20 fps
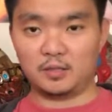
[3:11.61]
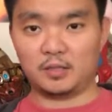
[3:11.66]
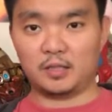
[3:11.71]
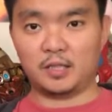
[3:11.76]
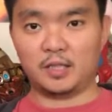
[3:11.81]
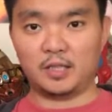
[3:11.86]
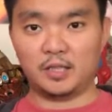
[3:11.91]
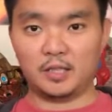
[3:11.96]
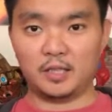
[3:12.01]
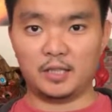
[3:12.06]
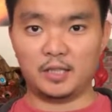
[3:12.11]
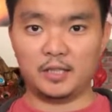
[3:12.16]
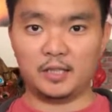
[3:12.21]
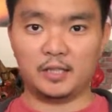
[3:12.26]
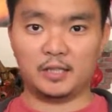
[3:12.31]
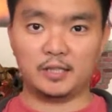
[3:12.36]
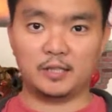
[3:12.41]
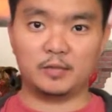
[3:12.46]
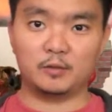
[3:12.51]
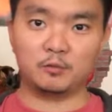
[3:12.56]

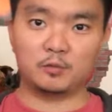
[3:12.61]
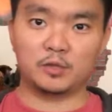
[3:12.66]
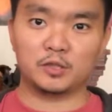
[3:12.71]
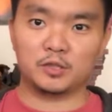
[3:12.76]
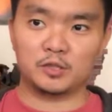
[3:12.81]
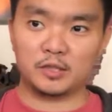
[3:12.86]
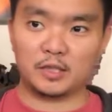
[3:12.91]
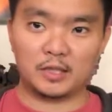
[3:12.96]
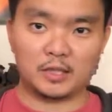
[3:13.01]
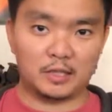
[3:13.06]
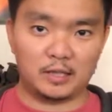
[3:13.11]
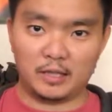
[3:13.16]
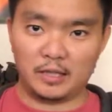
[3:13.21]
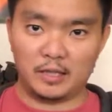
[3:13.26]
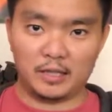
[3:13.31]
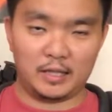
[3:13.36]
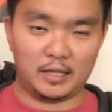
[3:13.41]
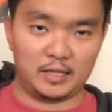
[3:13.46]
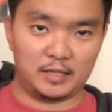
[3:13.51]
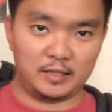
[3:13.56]
And I was
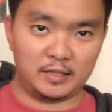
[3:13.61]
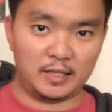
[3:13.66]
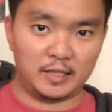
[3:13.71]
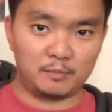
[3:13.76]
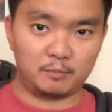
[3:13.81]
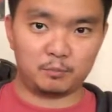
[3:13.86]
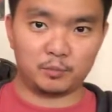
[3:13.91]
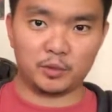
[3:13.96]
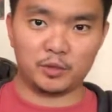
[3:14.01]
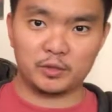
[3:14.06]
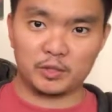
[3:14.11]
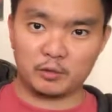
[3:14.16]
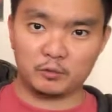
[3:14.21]
at that point,